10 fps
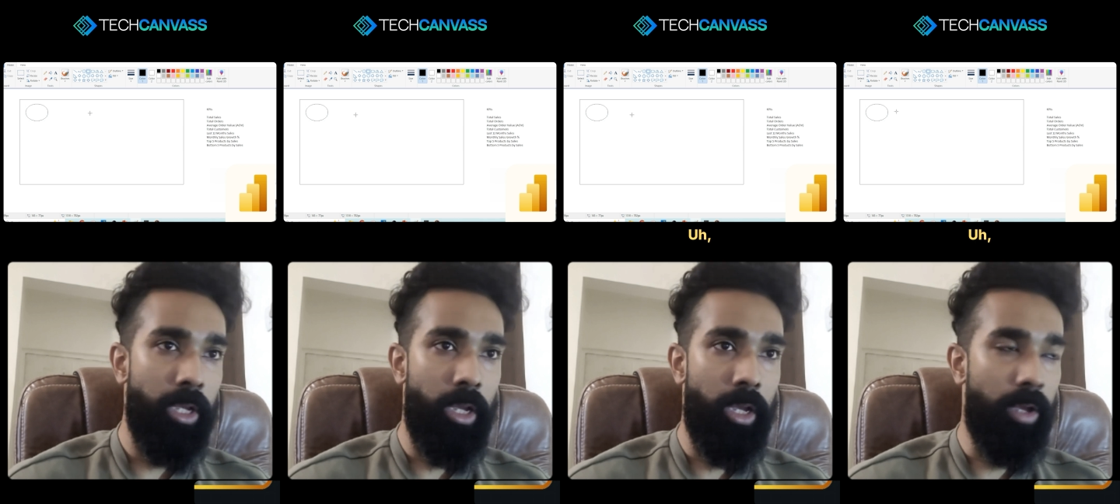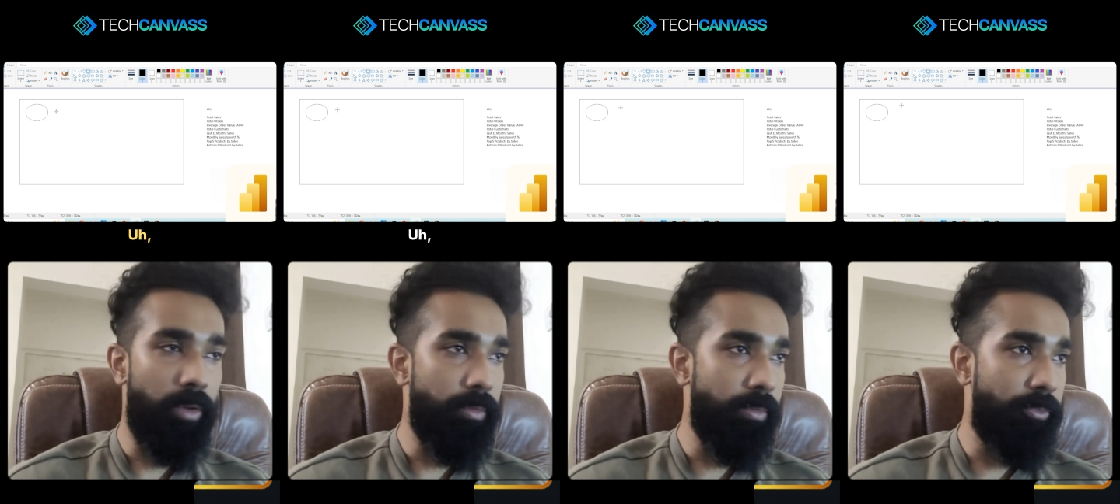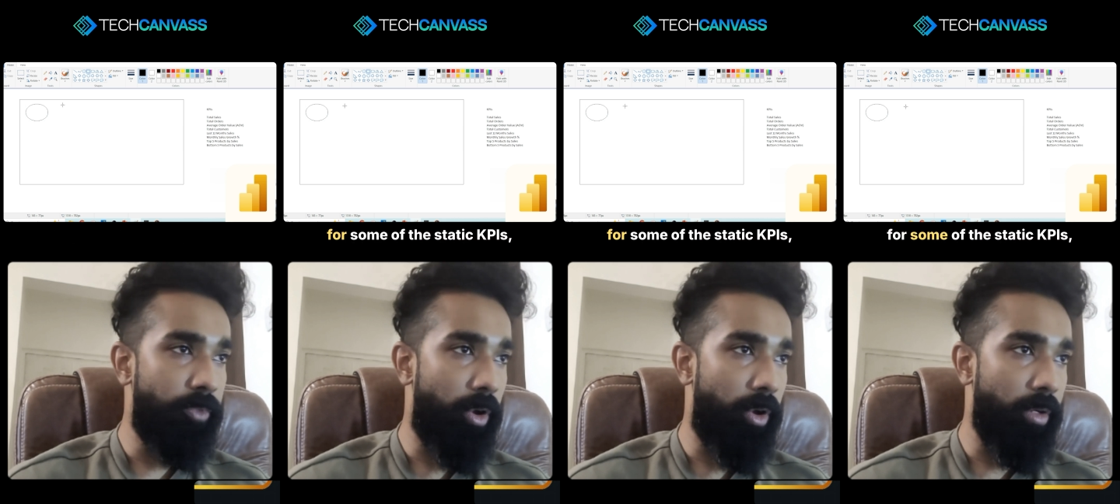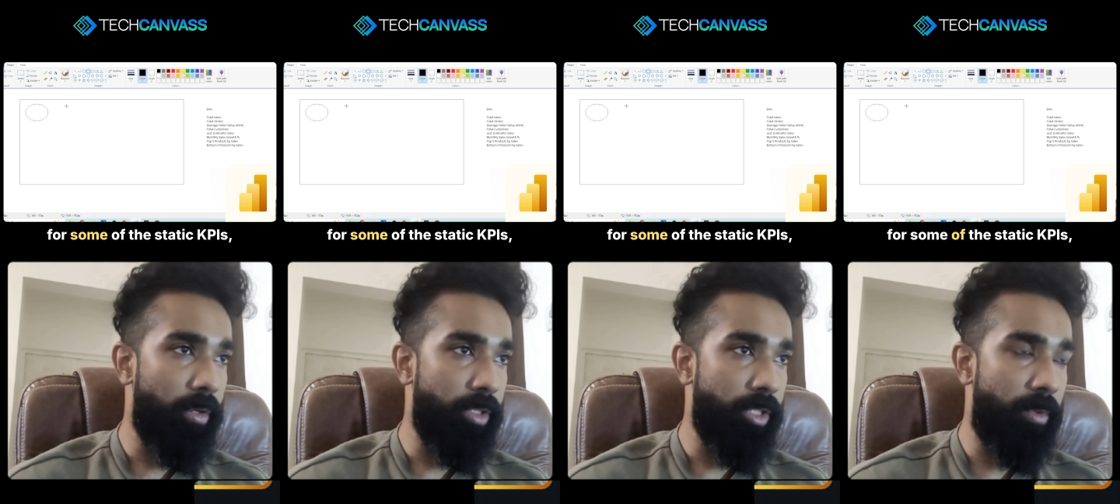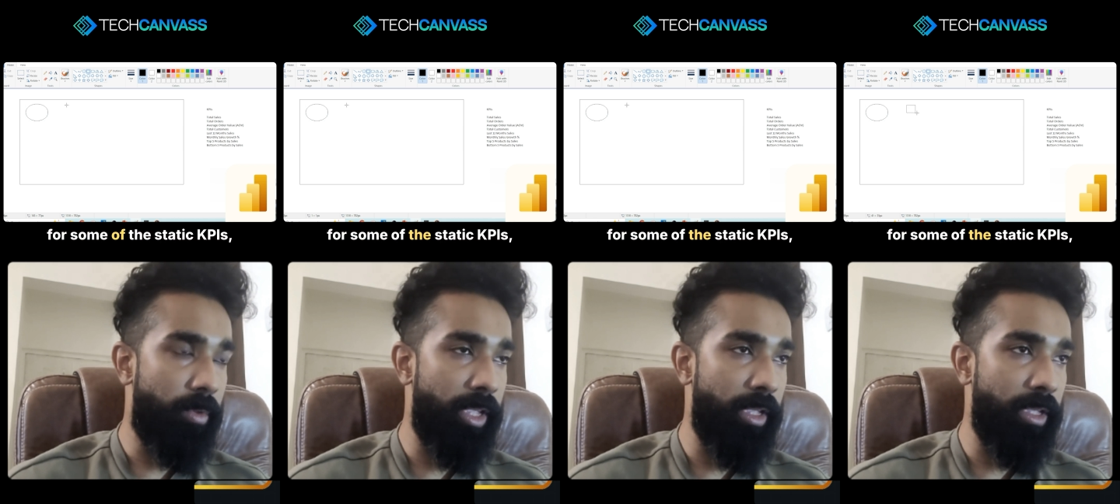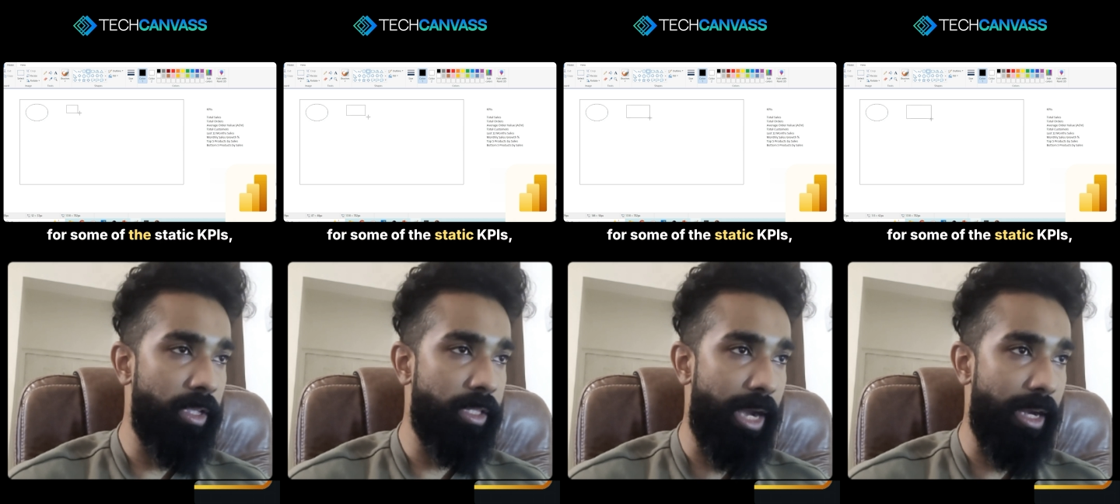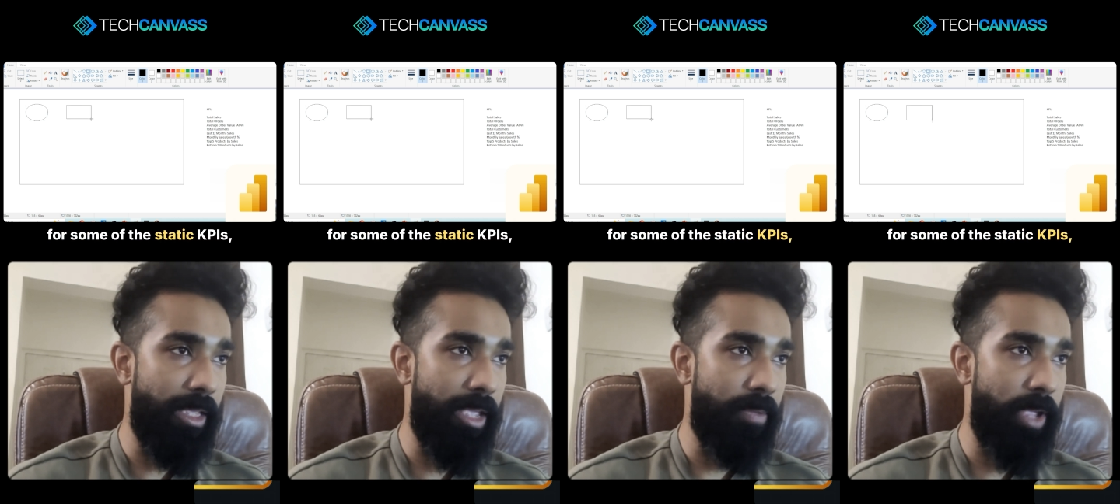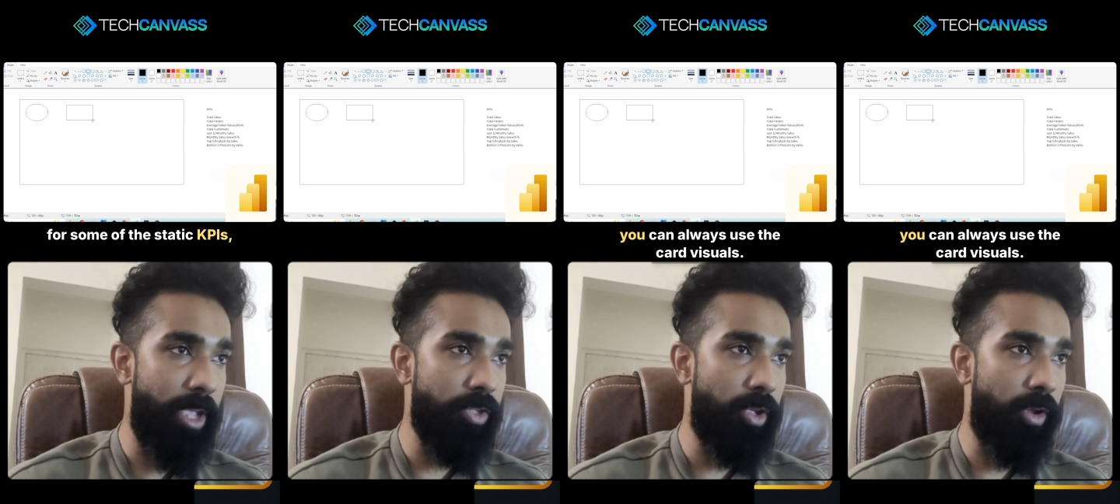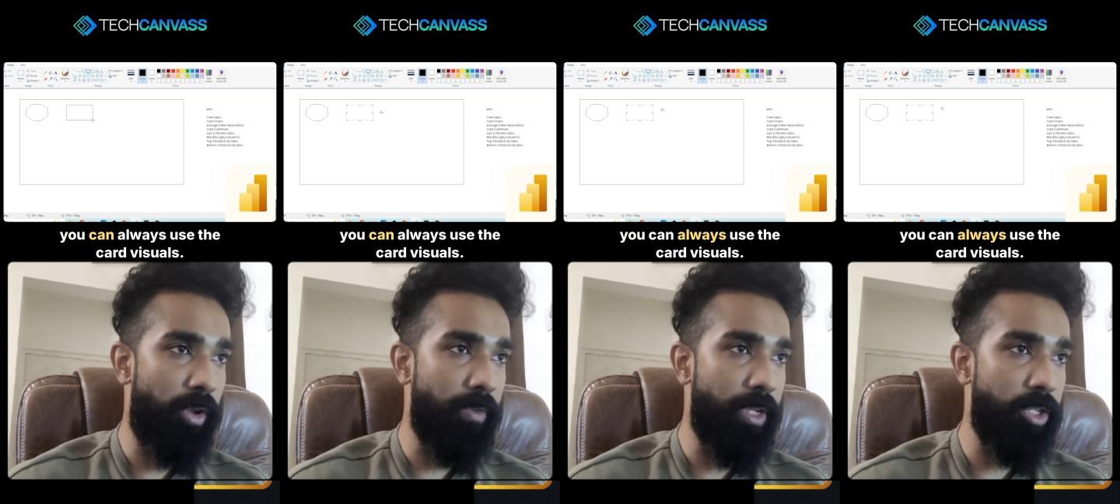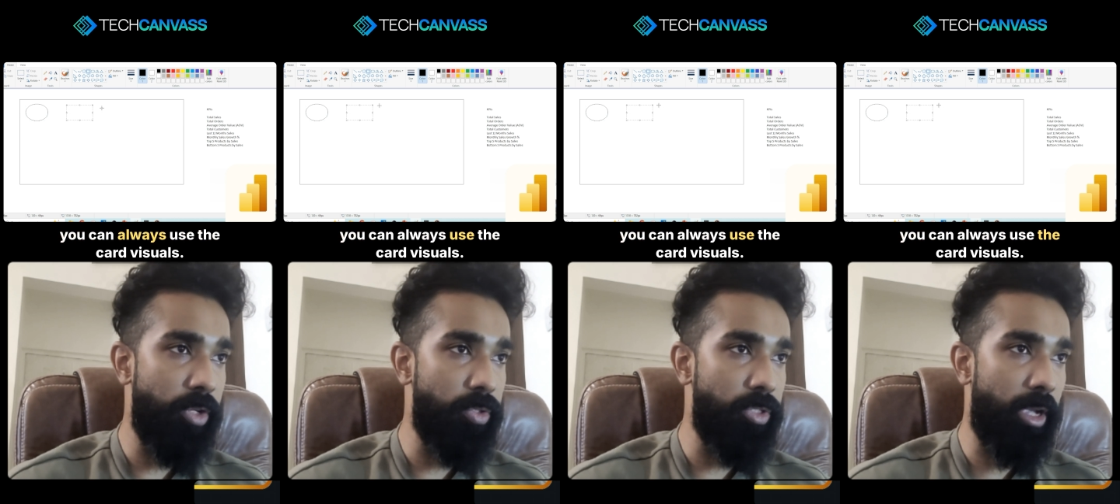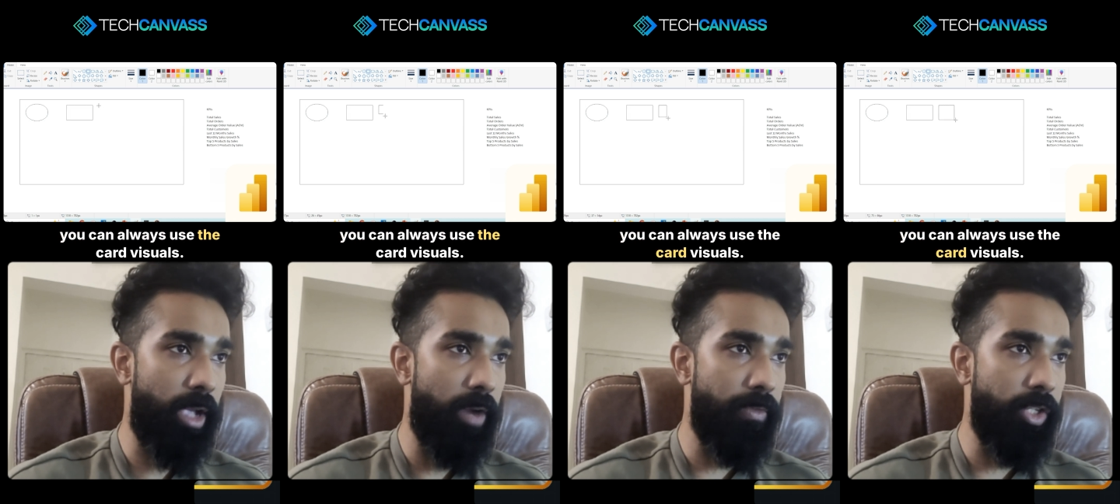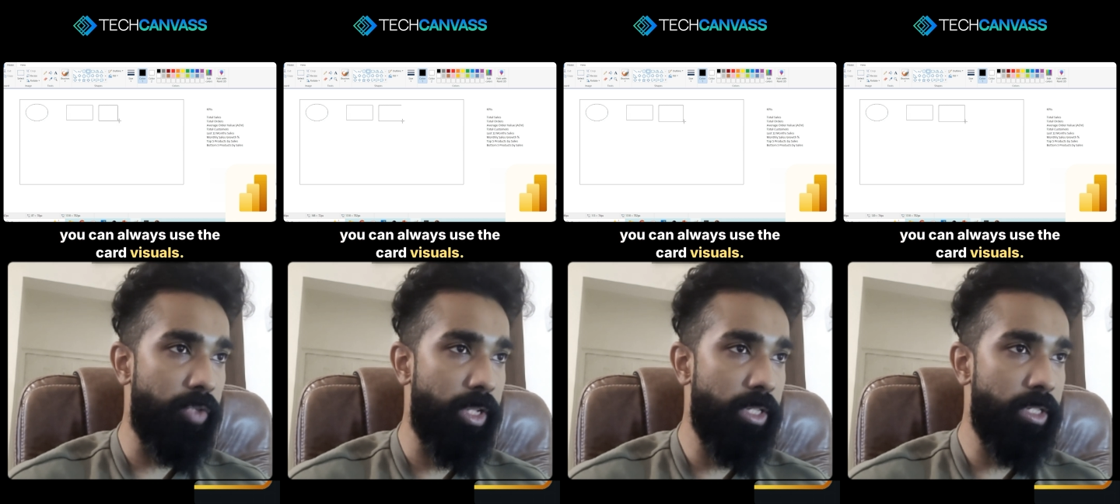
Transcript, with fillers: Uh, for some of the static KPIs, you can always use the card visuals.